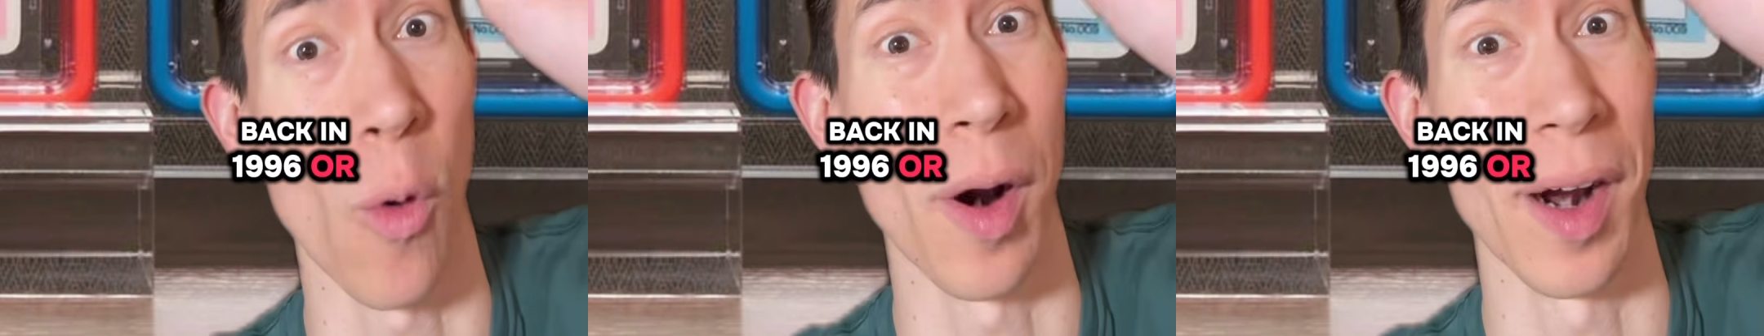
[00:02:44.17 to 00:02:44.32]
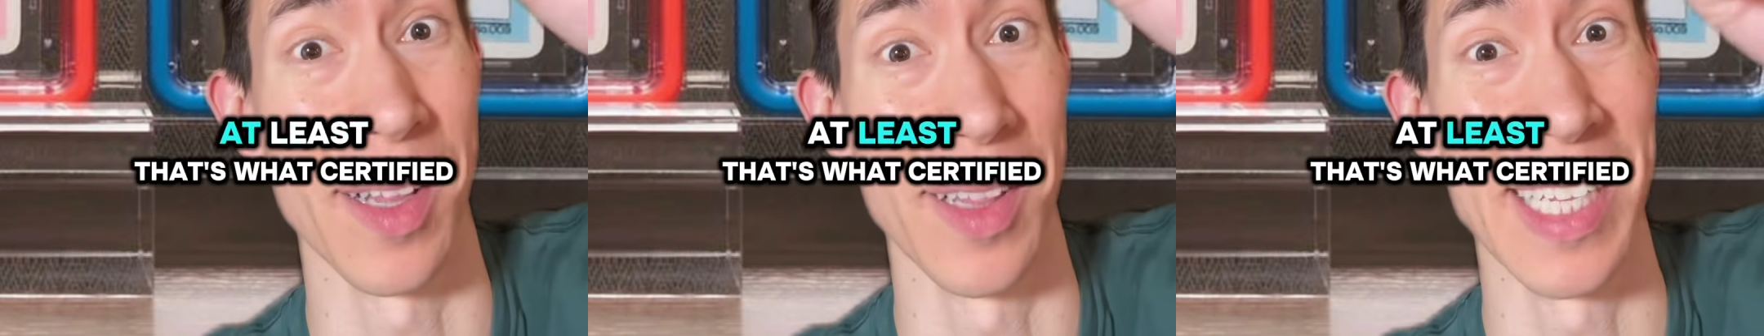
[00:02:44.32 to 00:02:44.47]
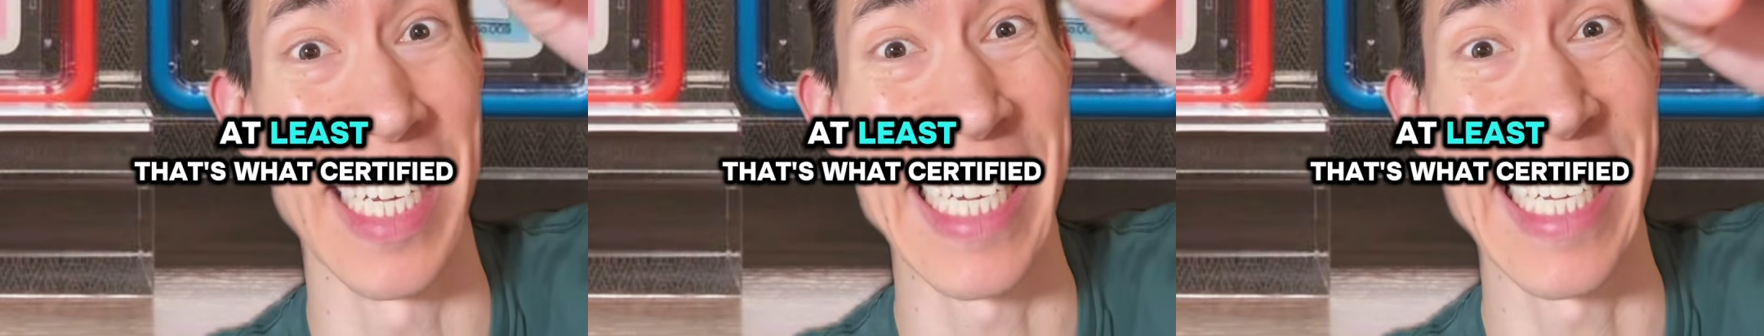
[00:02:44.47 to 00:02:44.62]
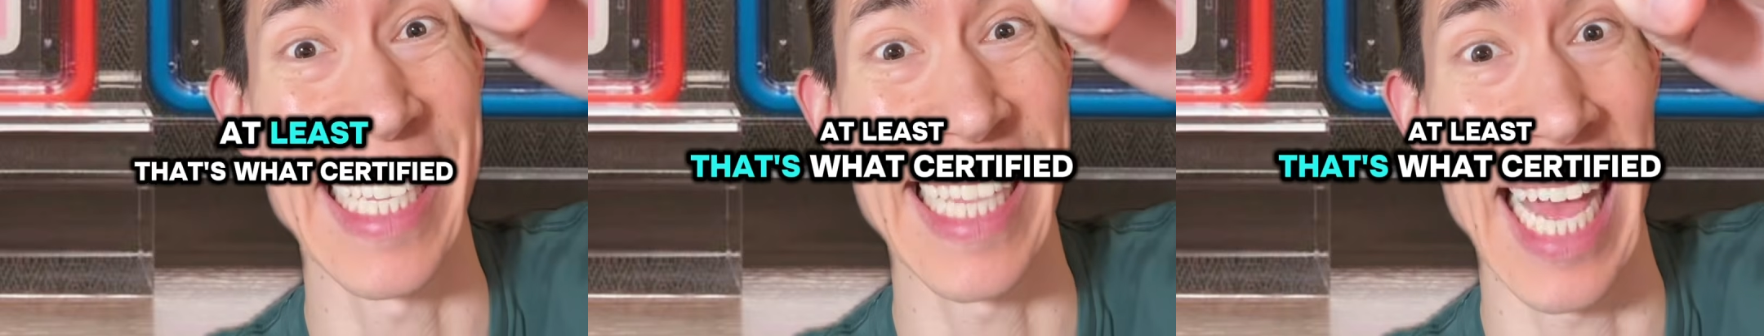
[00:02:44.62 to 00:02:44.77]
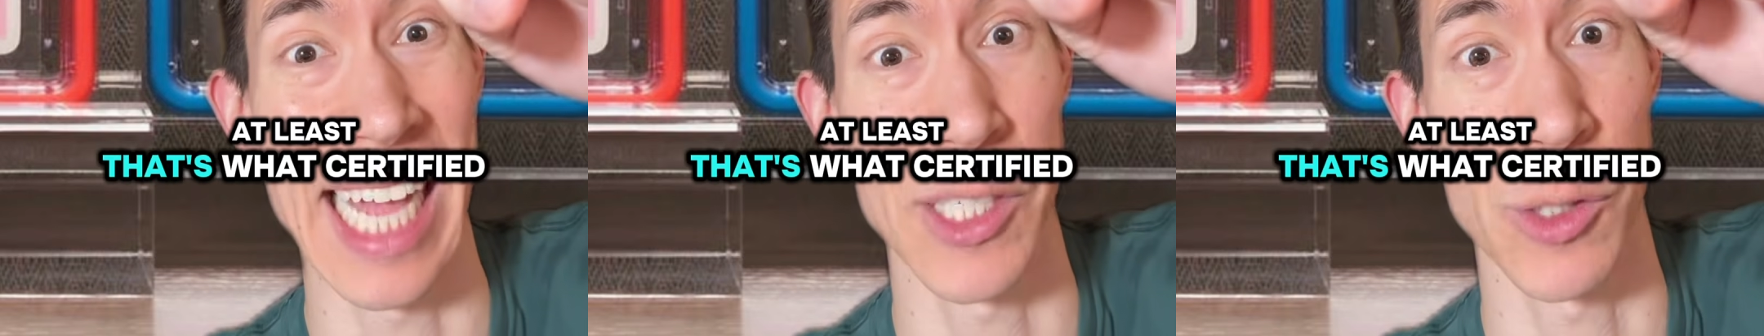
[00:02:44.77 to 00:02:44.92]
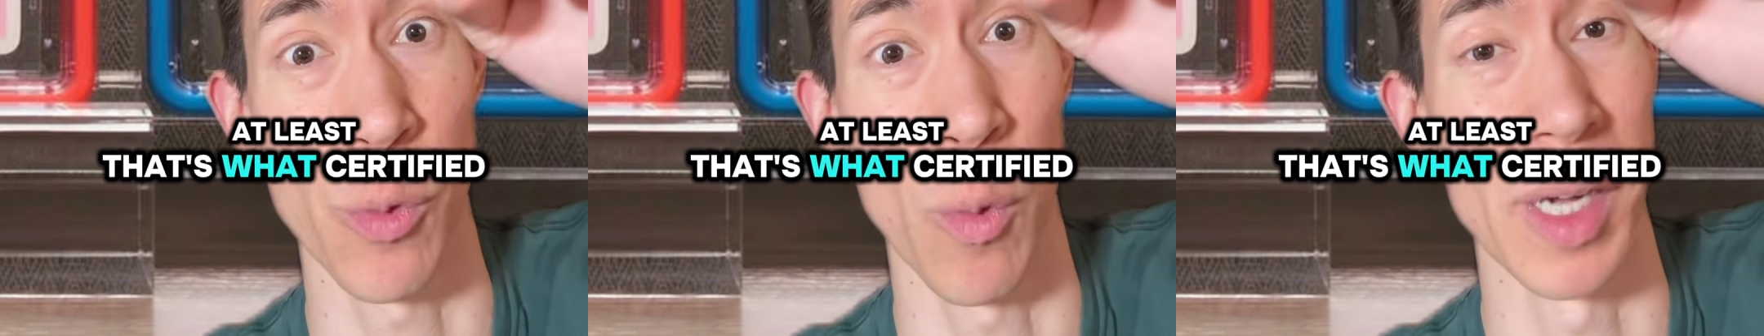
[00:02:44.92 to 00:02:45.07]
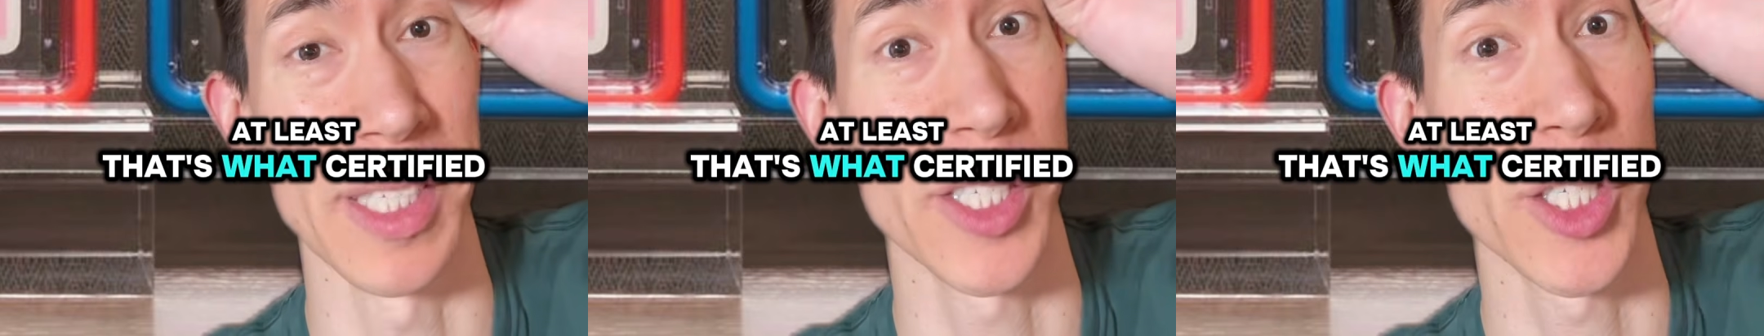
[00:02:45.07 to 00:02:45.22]
or at least
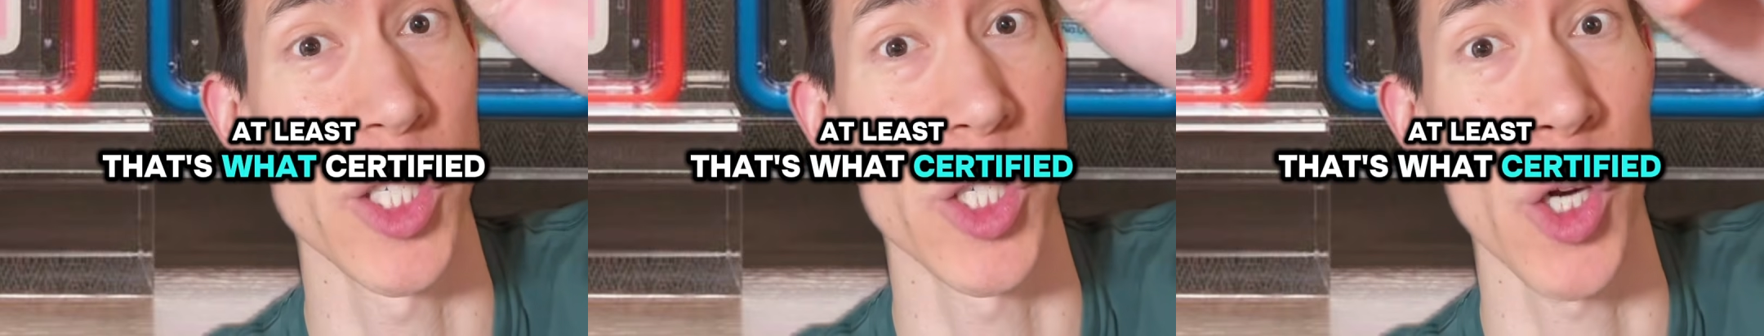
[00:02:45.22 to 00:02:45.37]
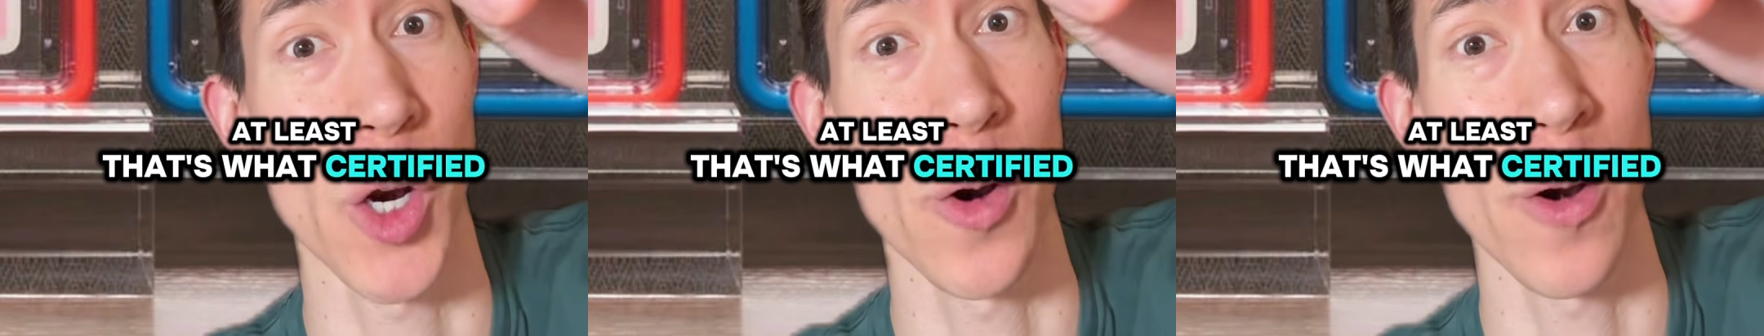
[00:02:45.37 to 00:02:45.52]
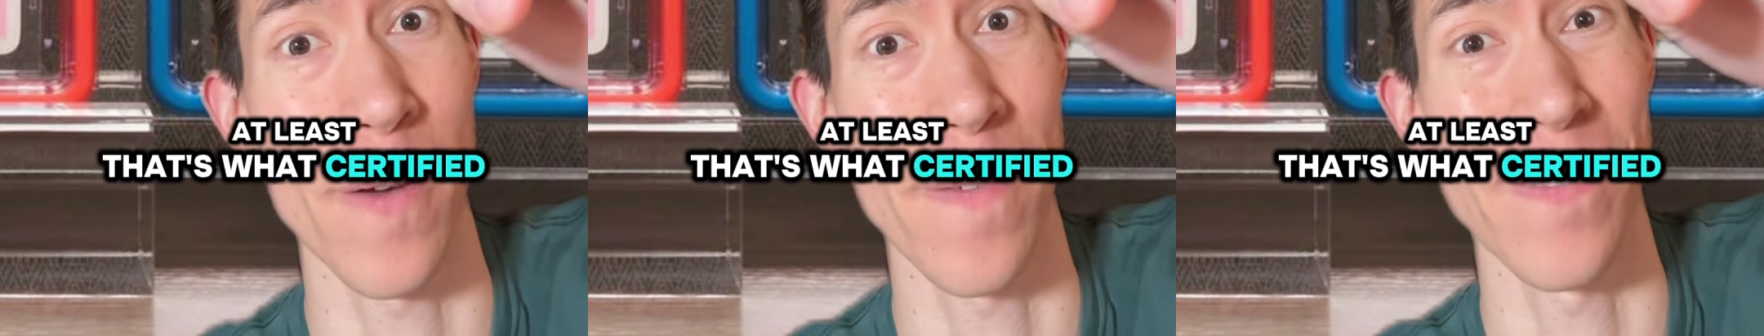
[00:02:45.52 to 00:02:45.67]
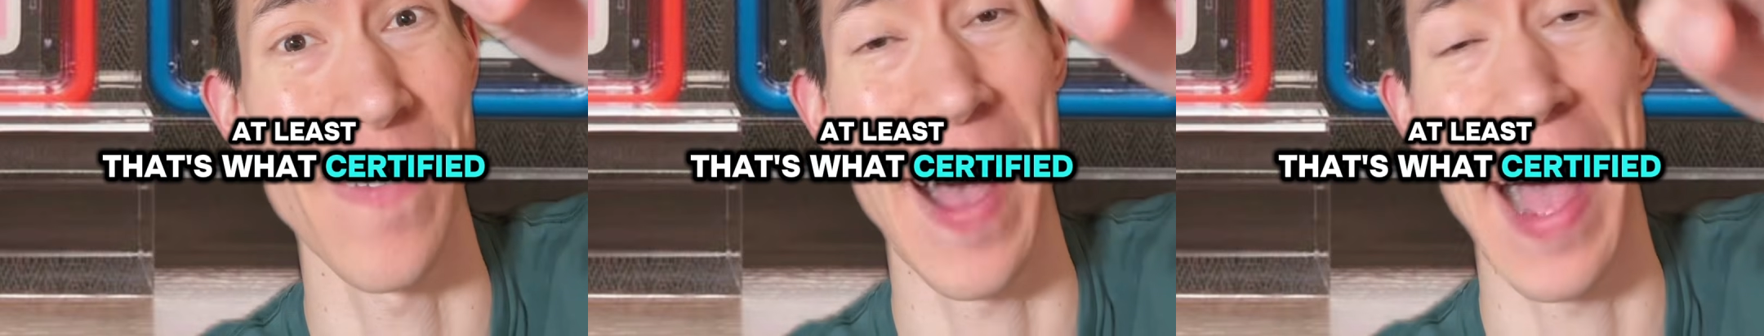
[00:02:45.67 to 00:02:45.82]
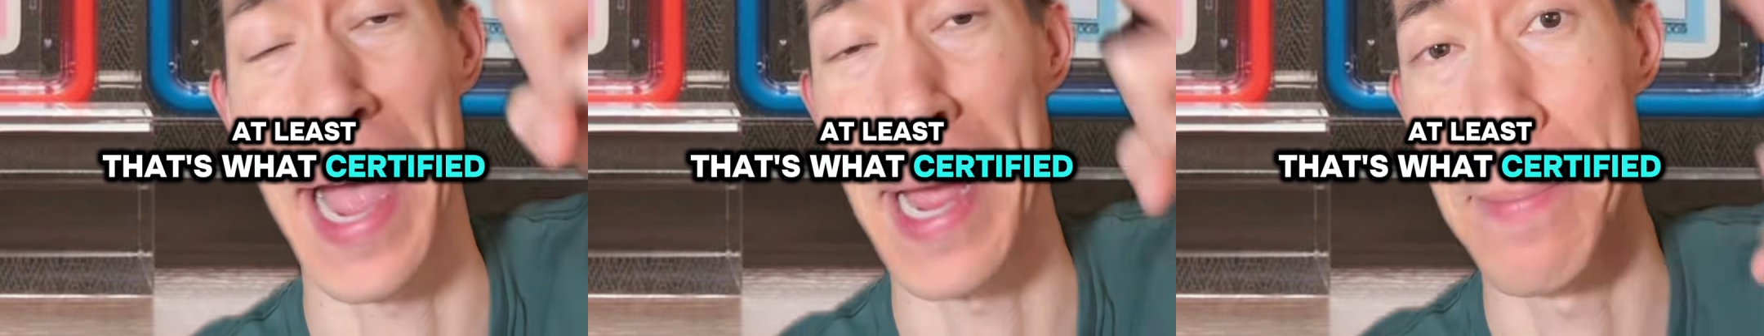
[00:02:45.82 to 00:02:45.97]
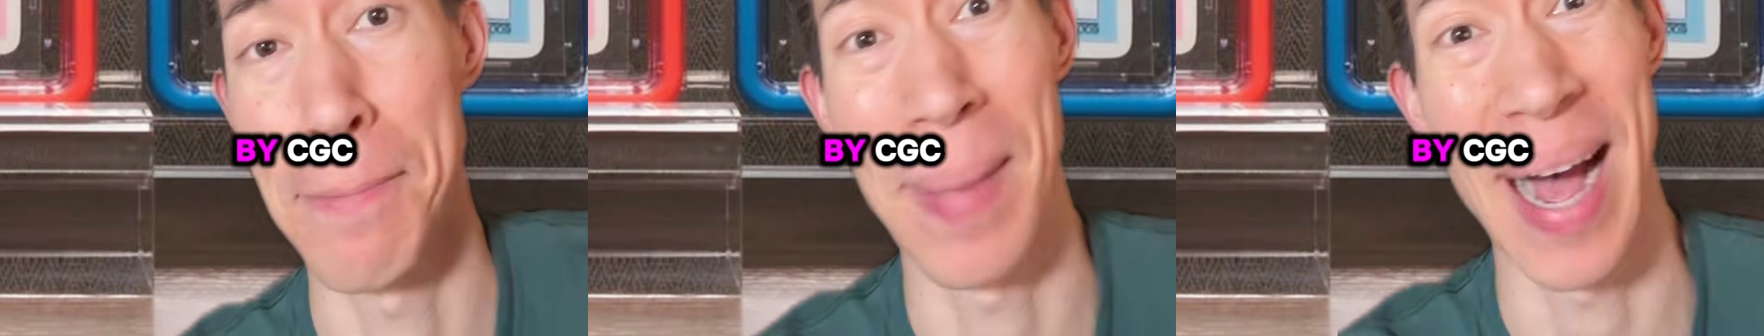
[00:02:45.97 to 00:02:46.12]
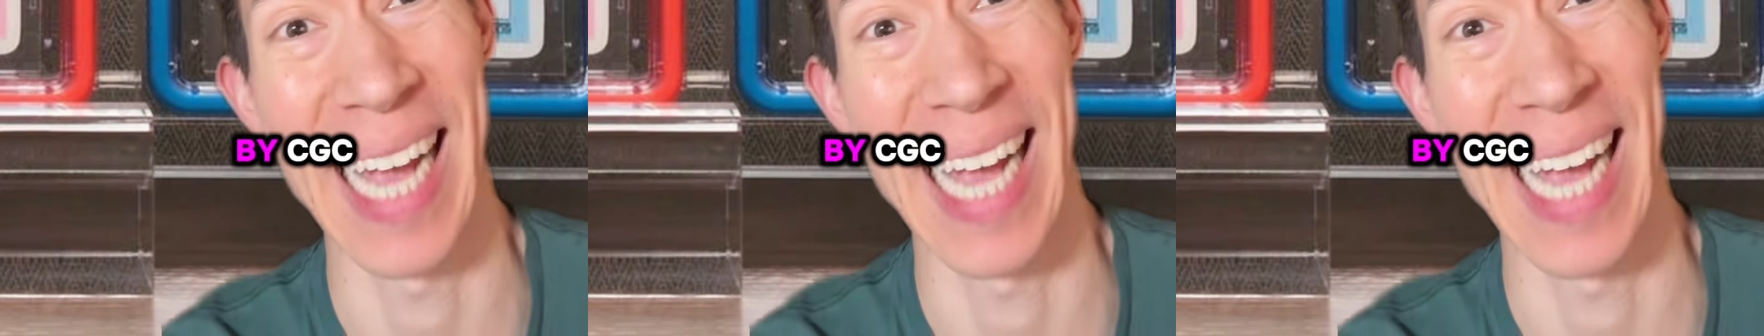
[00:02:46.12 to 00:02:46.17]
that's what's certified